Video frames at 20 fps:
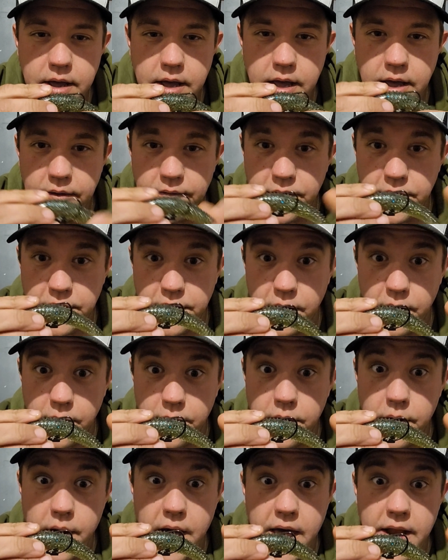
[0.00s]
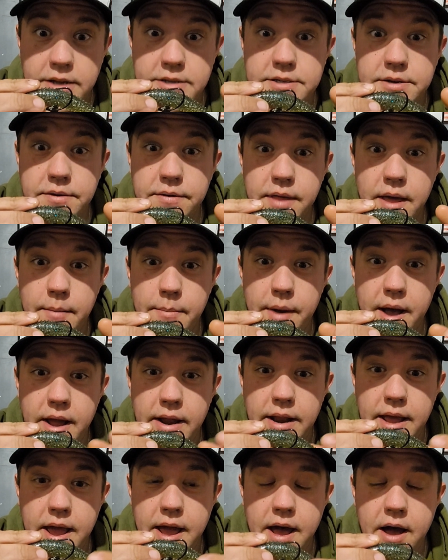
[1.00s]
If you don't know how to do that by
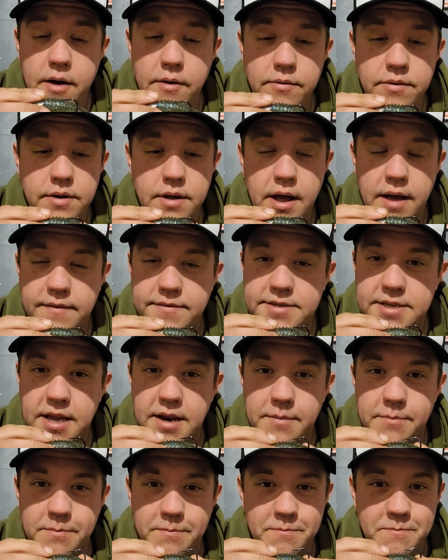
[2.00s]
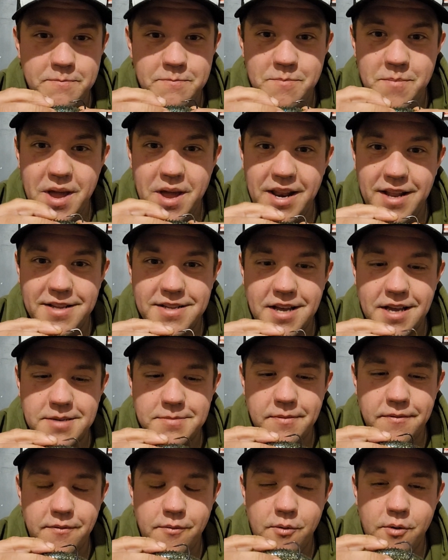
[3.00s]
now, I've said it many times
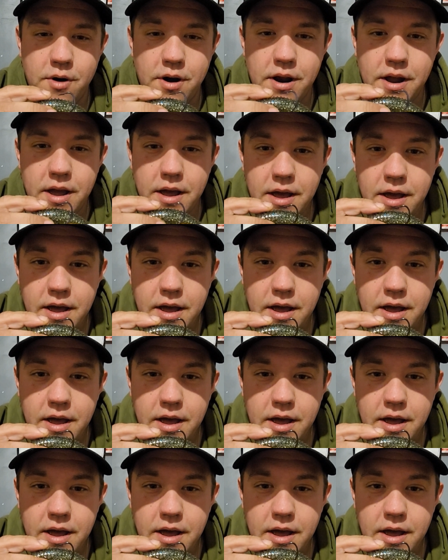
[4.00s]
before,